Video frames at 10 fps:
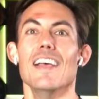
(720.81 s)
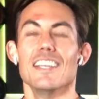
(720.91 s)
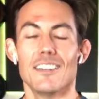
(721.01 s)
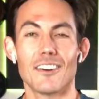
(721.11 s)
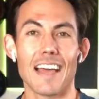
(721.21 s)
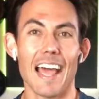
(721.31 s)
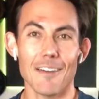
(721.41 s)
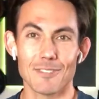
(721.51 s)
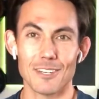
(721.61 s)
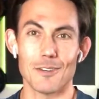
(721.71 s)
You don't
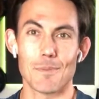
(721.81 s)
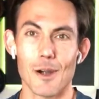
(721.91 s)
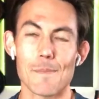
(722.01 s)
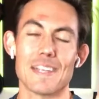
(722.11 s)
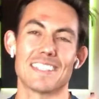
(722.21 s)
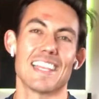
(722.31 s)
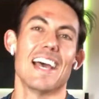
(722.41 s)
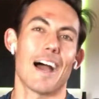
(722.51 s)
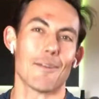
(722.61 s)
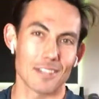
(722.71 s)
have to do burpees.
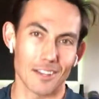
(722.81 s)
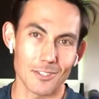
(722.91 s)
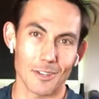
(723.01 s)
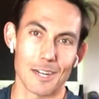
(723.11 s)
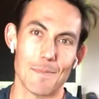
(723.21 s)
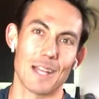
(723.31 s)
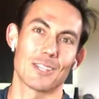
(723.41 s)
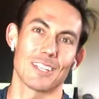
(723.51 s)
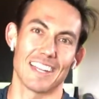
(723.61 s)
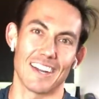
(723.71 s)
I was also going to
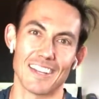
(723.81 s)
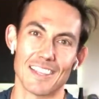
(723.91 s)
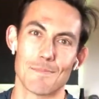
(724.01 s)
mention that on the